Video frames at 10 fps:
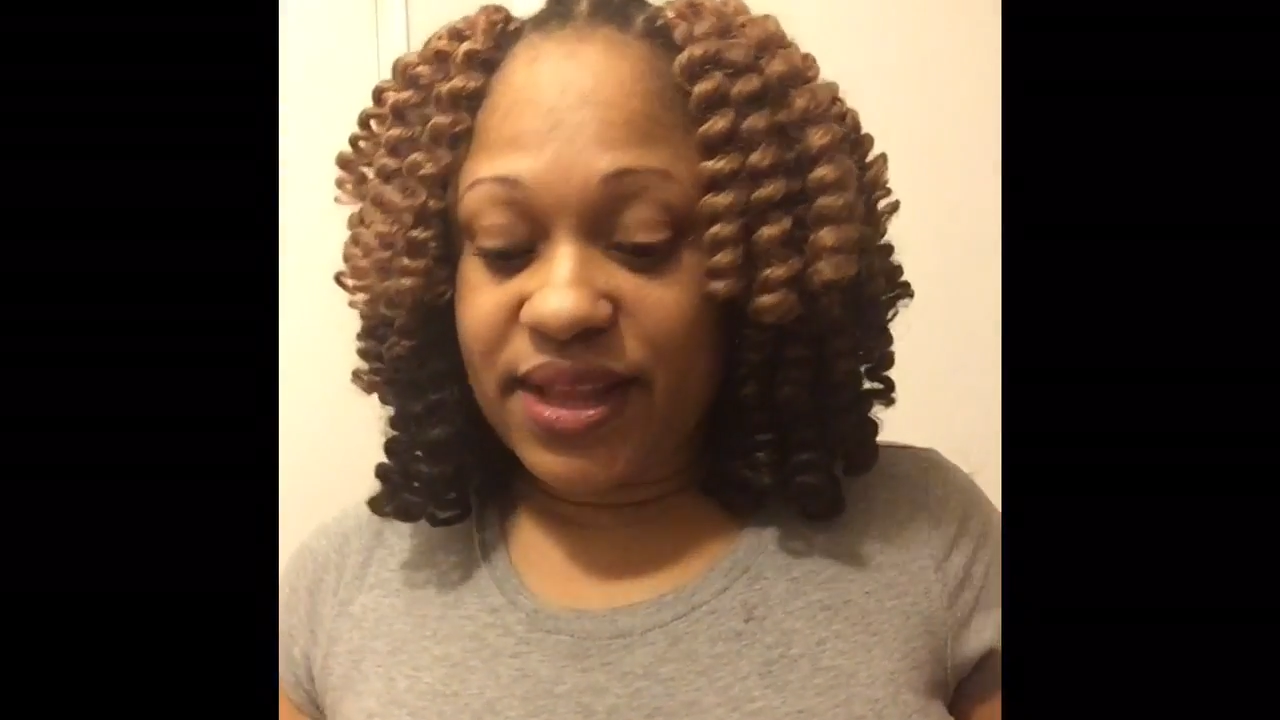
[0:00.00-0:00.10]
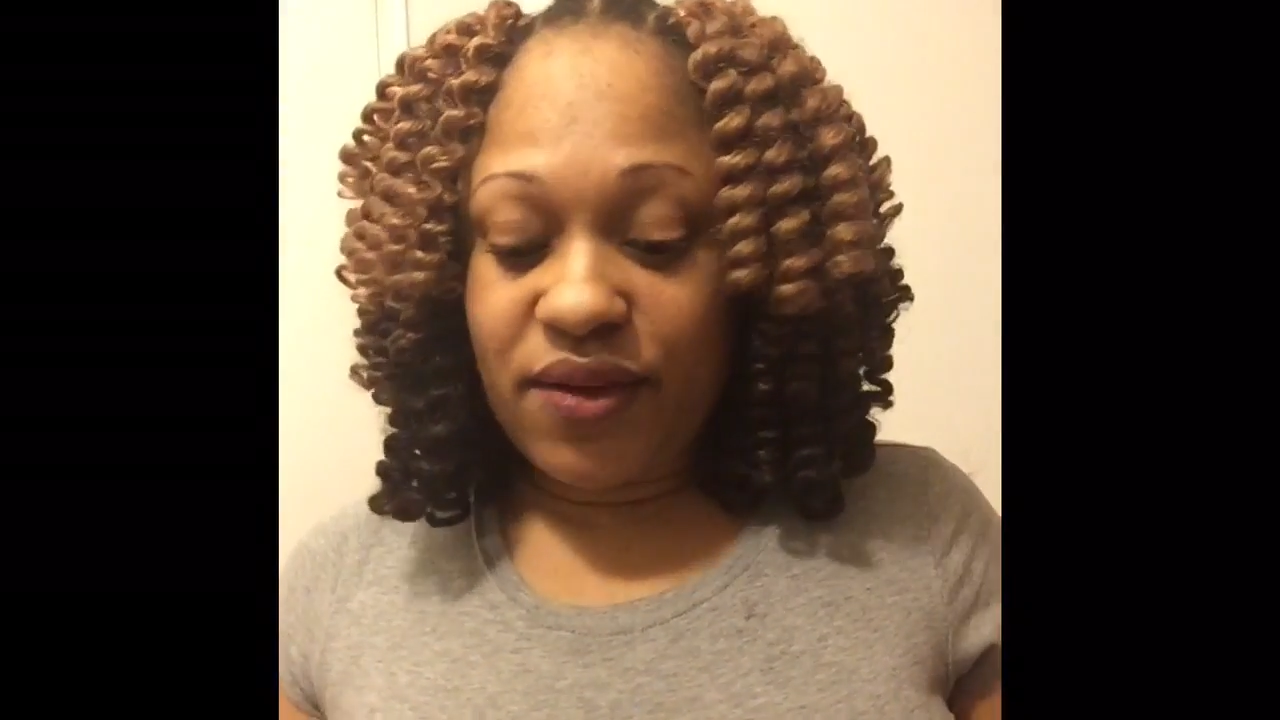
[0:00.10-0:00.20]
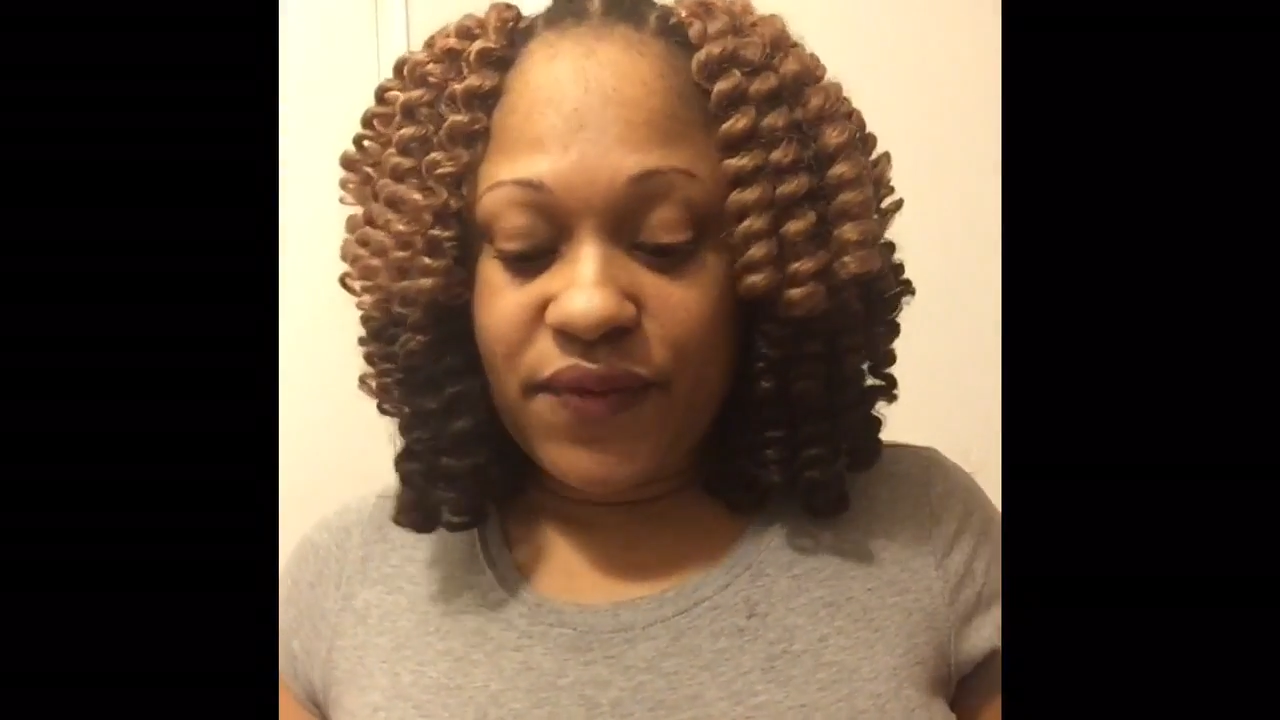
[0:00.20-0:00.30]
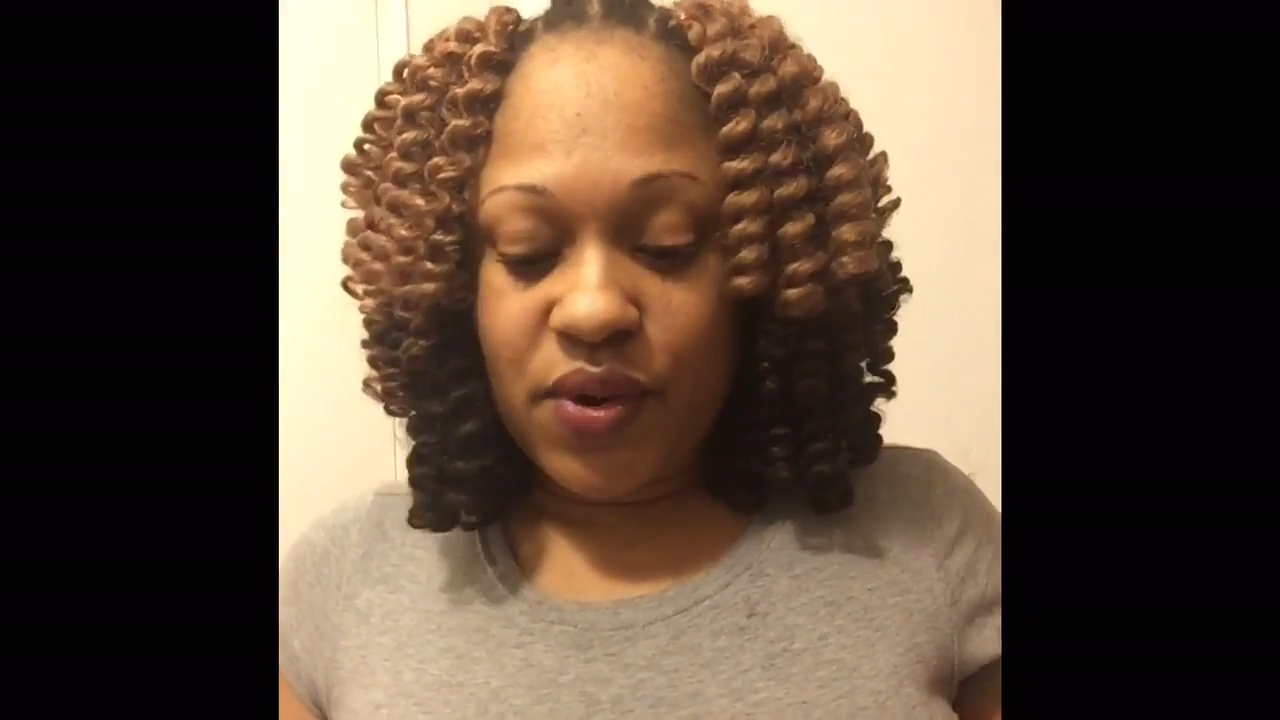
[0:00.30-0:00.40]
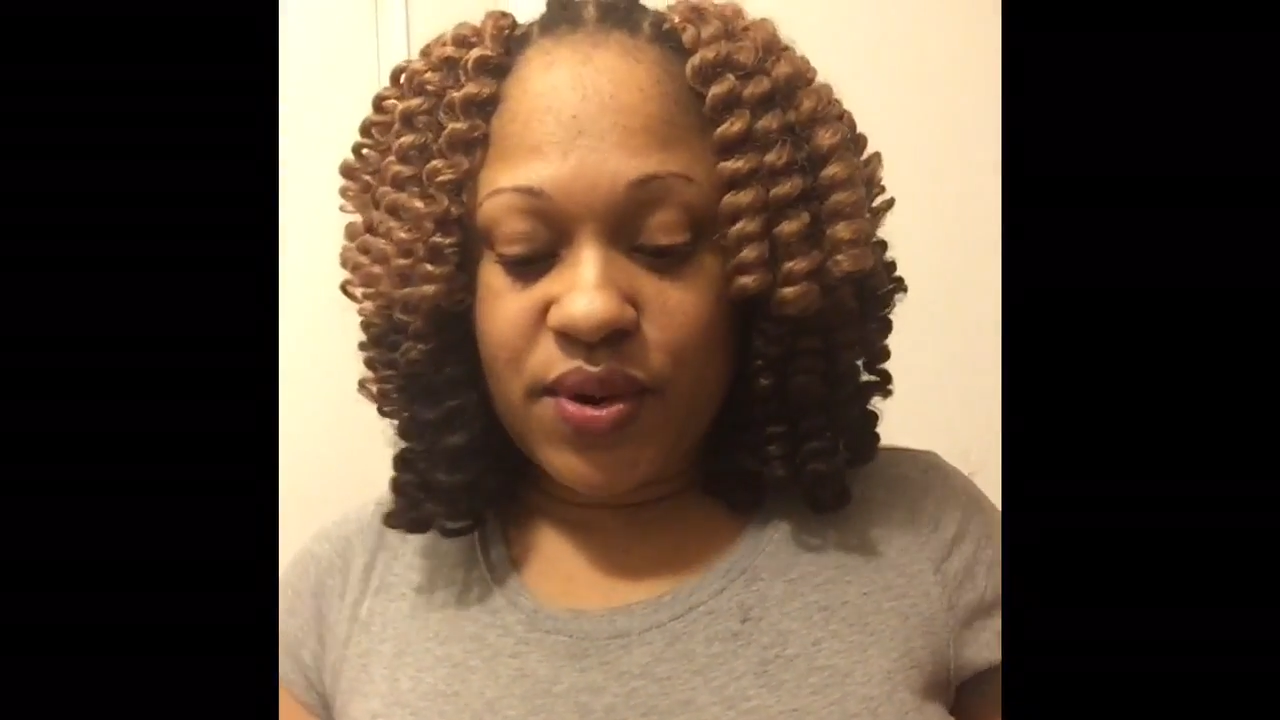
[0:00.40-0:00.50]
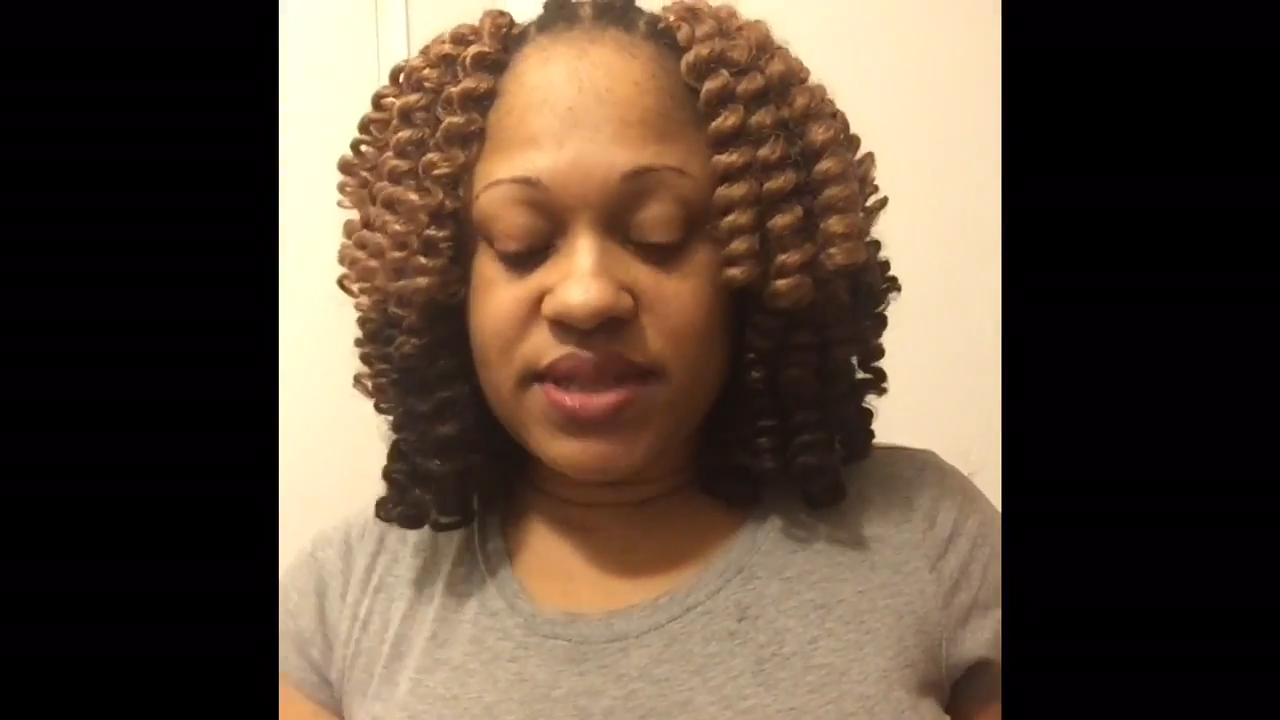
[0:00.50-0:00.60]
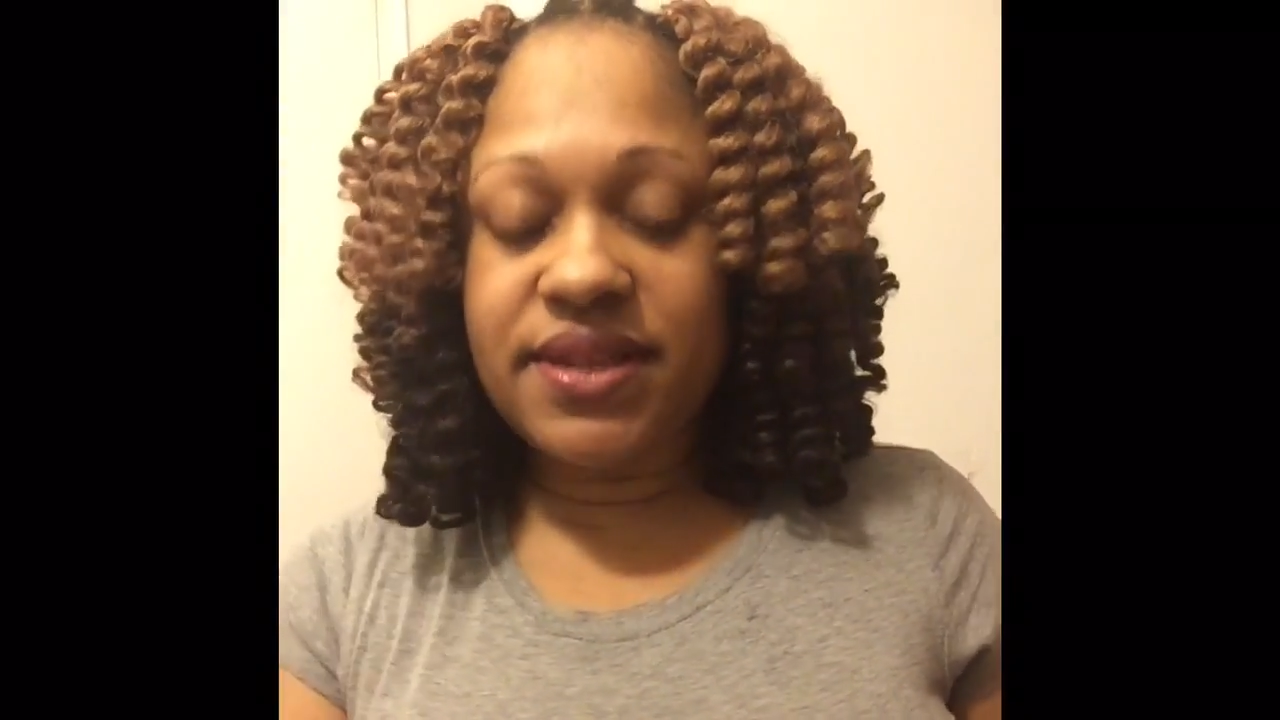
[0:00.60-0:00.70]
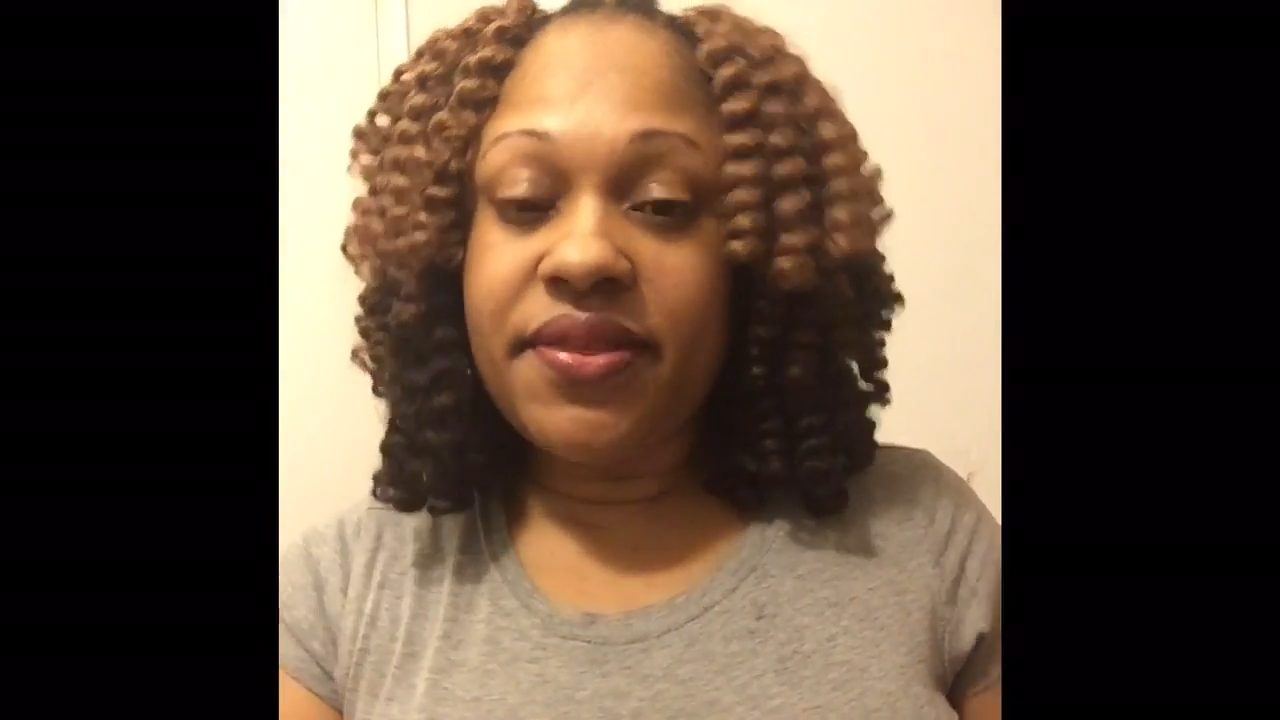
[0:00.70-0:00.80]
of course,